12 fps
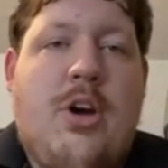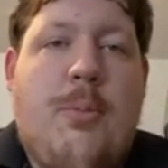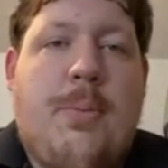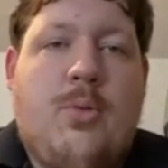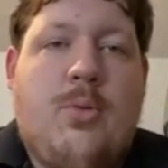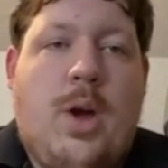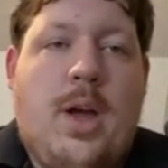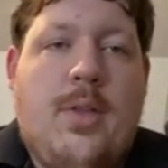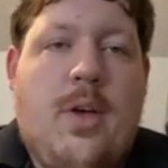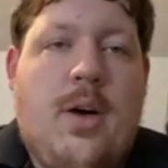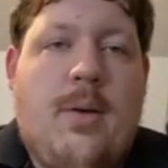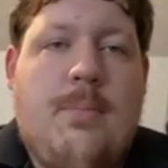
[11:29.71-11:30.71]
opened
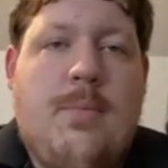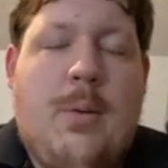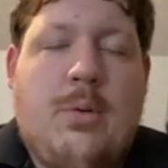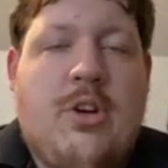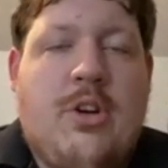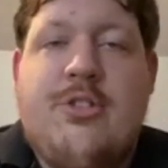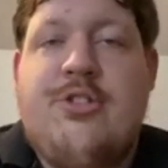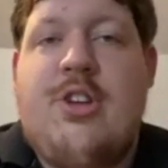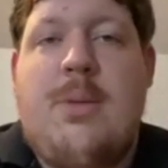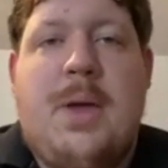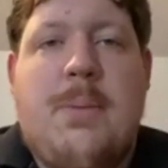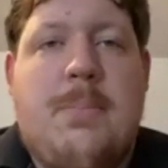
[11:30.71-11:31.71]
with that was on
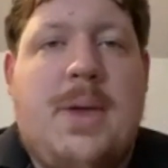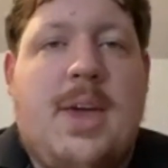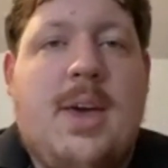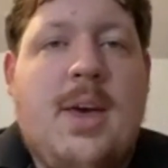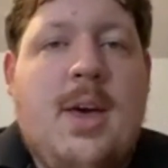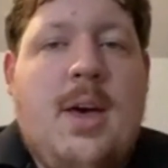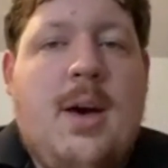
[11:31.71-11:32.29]
GPB,